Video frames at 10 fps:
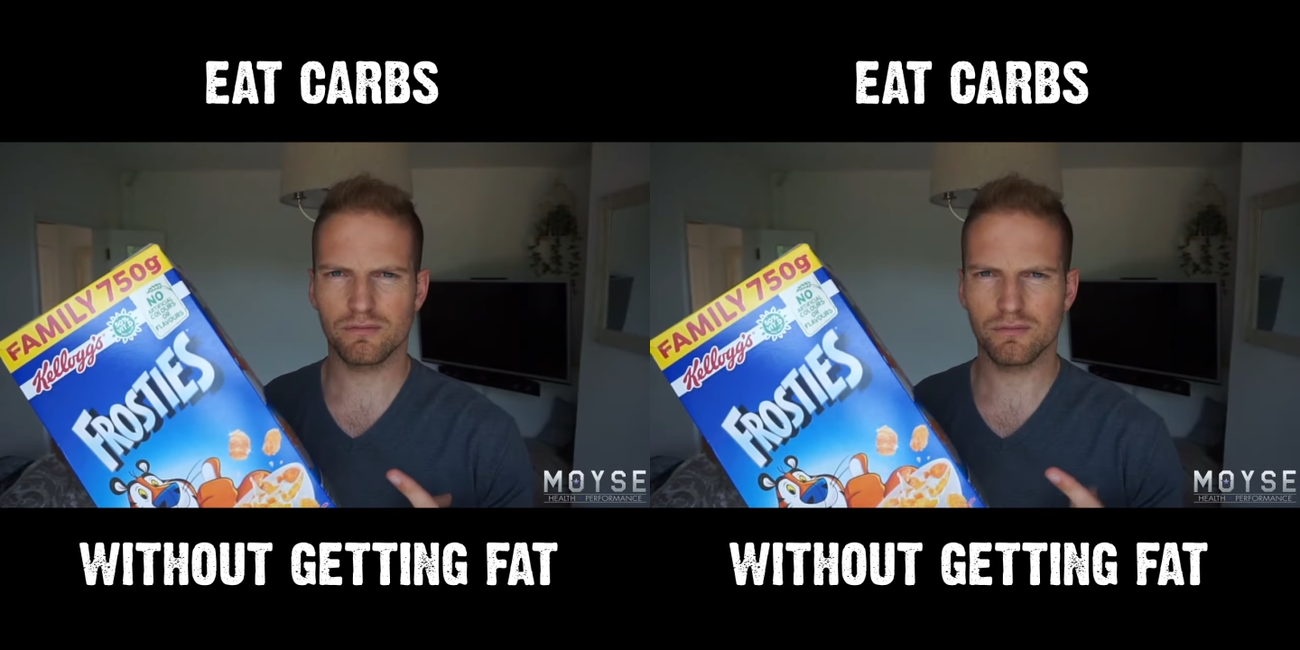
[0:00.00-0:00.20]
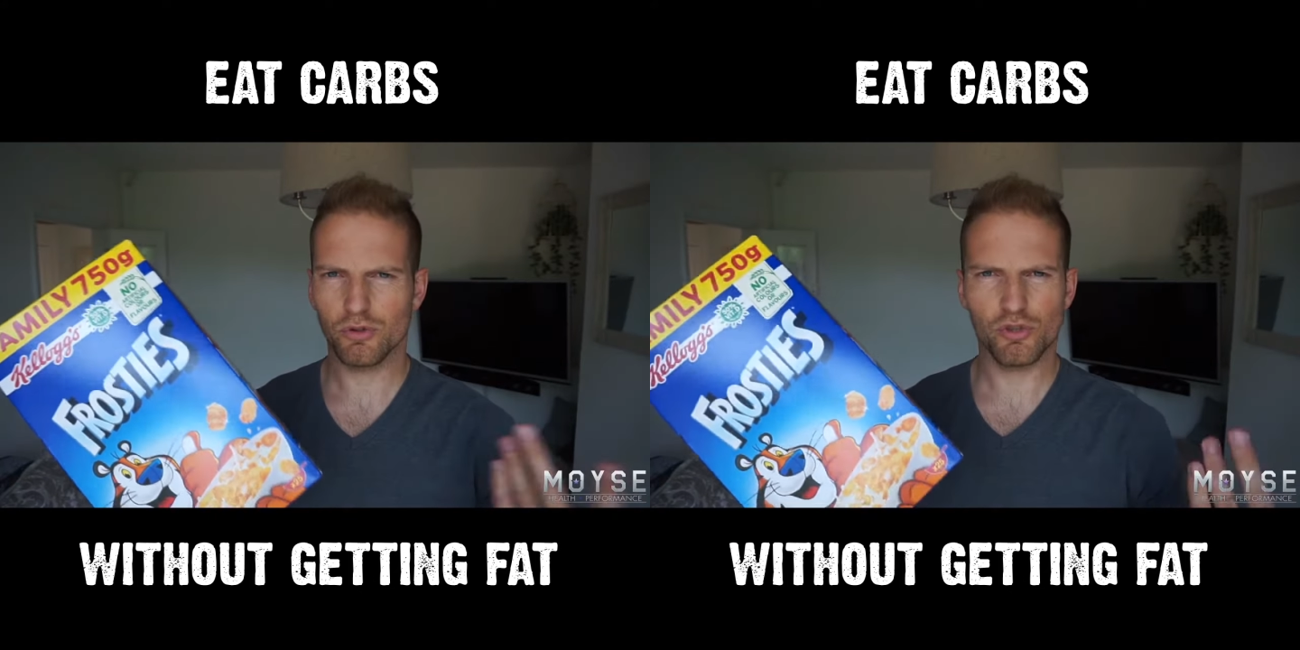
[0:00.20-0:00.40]

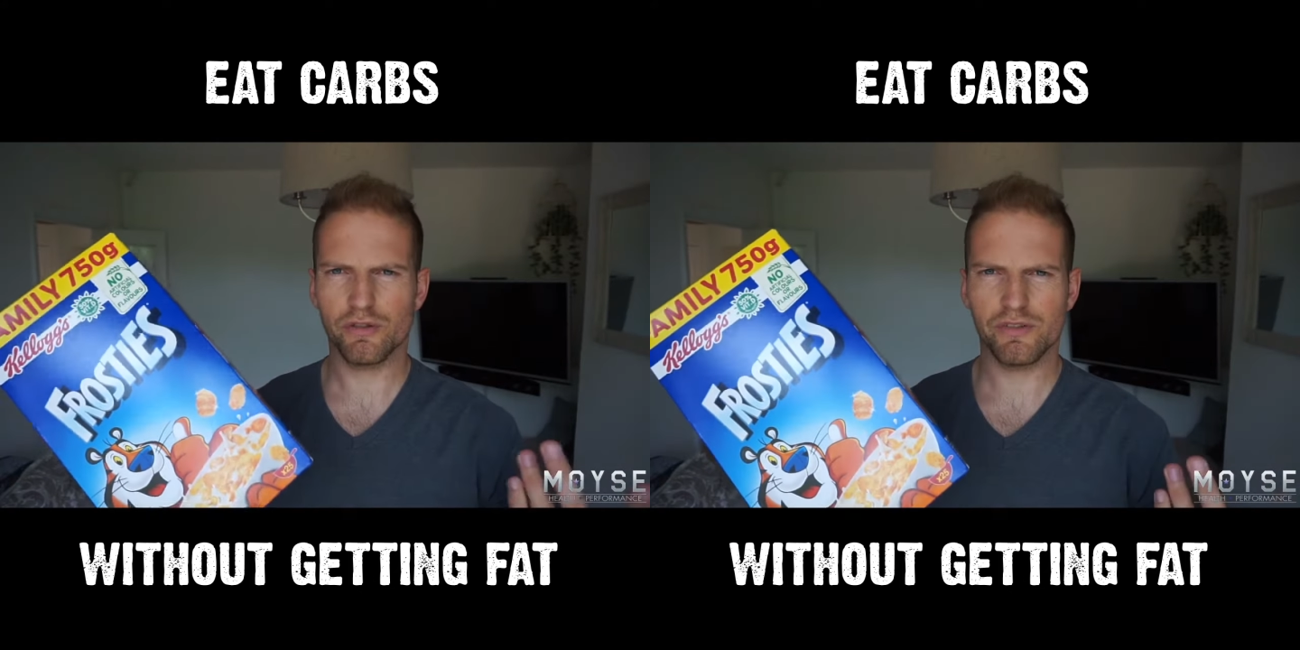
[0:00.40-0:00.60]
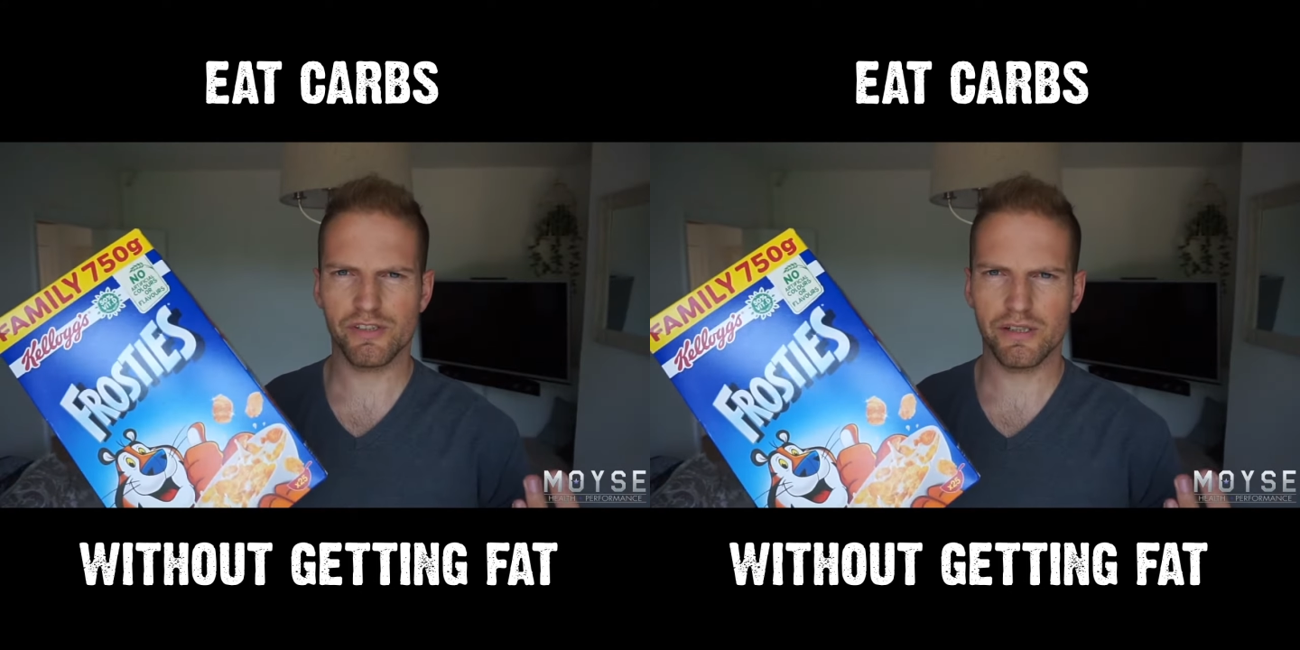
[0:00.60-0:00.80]
or
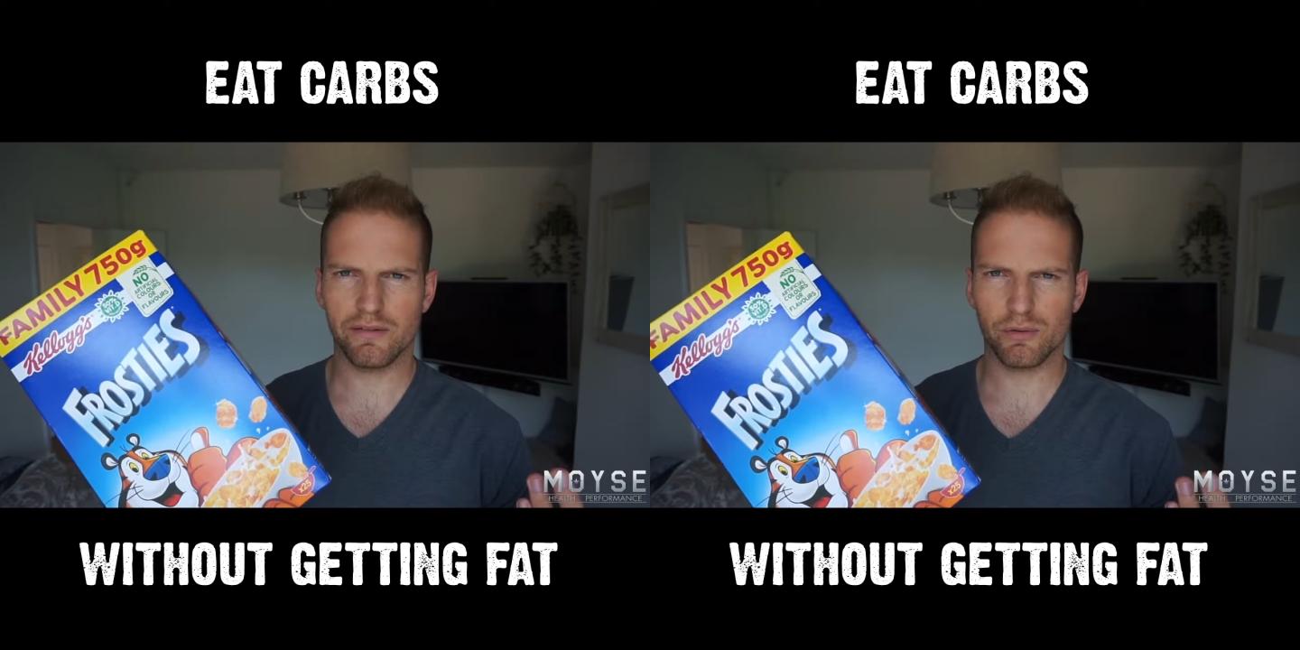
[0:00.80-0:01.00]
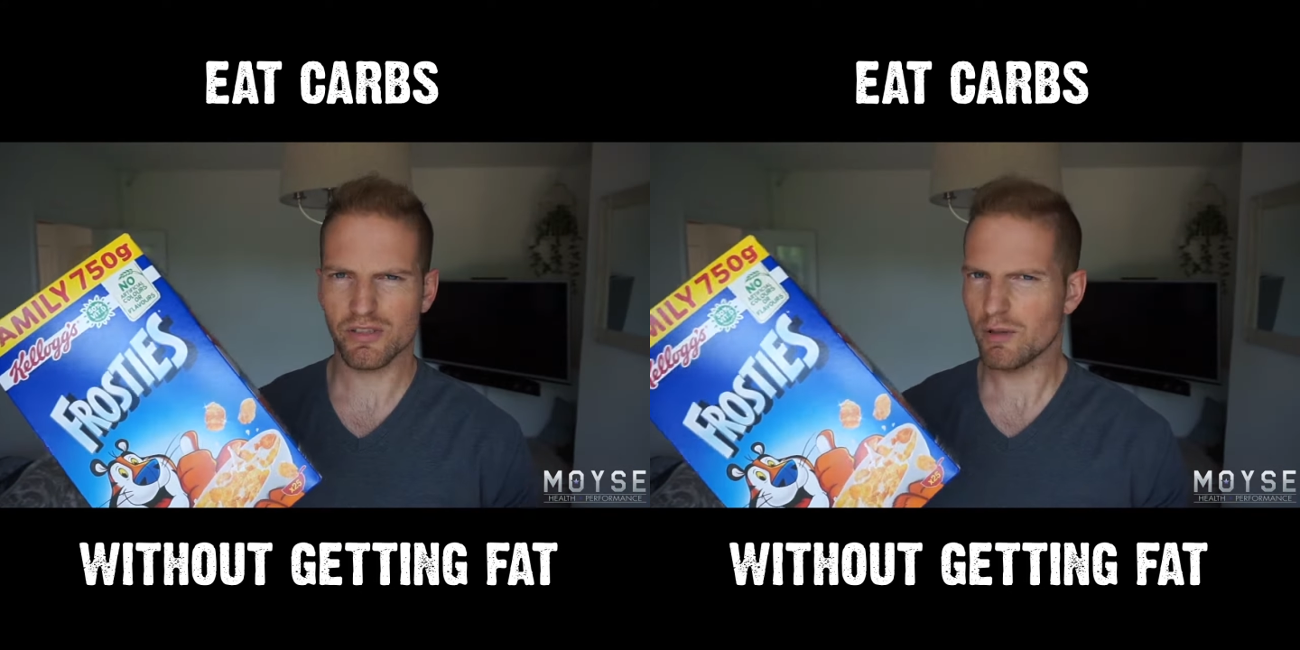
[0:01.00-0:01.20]
sugary
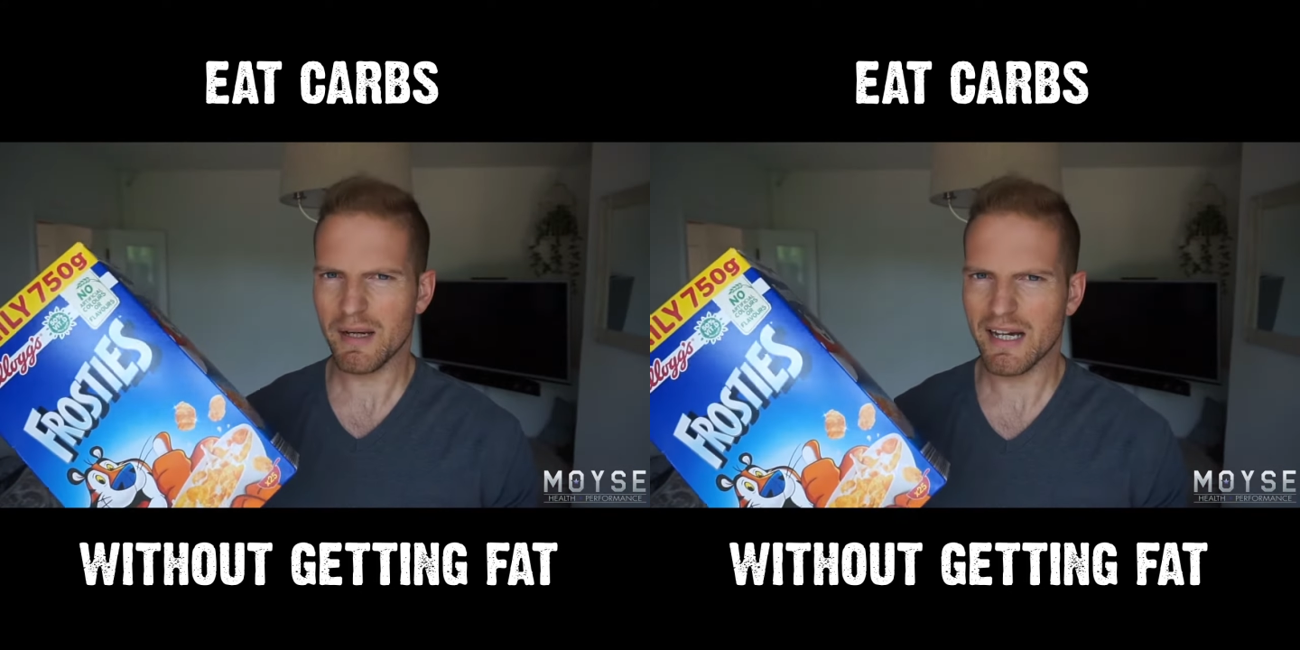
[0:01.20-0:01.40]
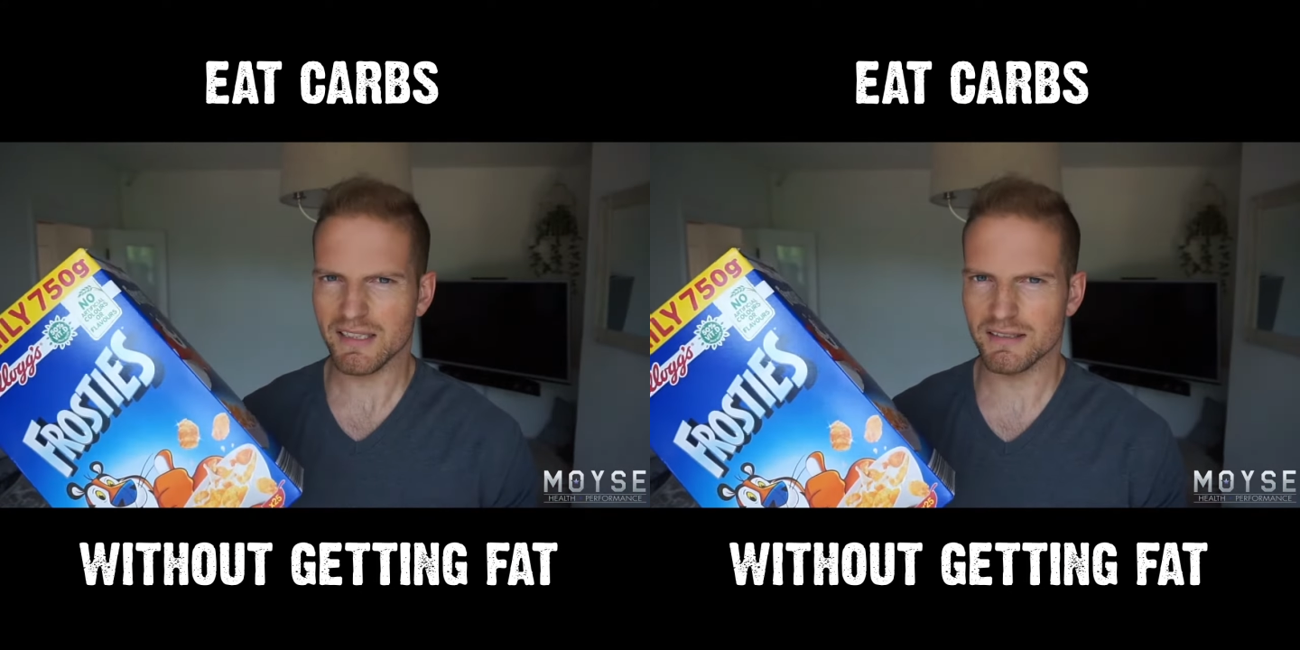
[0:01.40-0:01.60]
cereals so
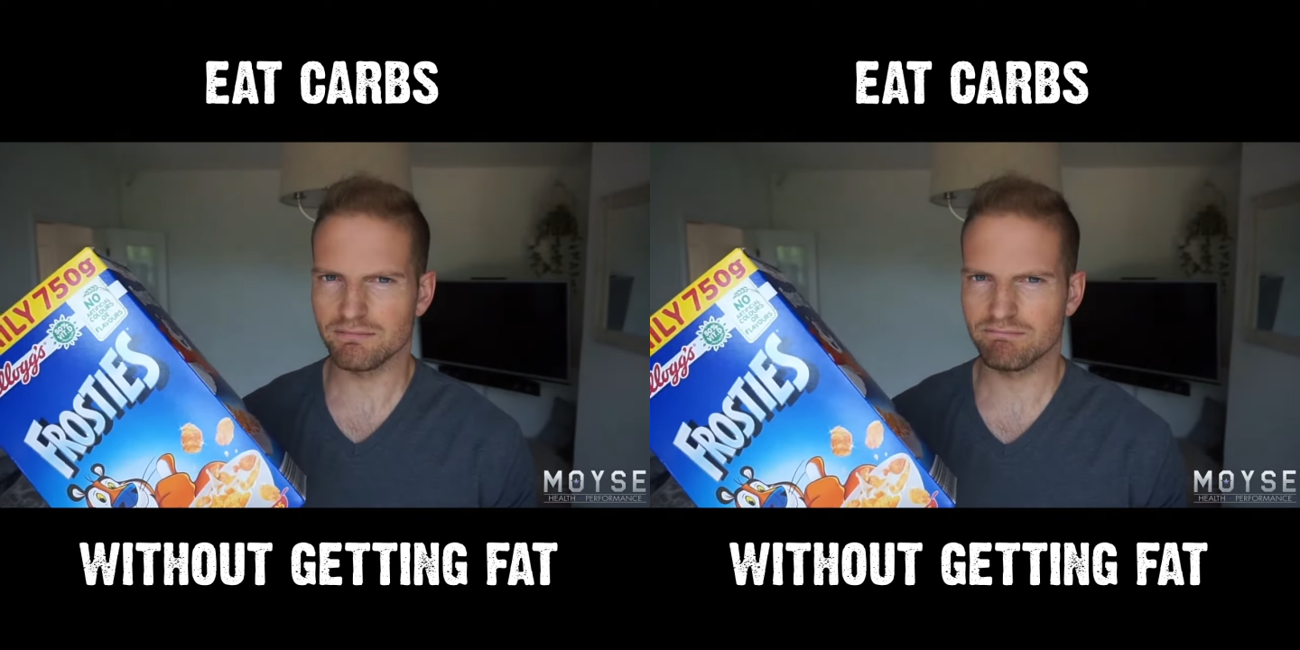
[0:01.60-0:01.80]
bad?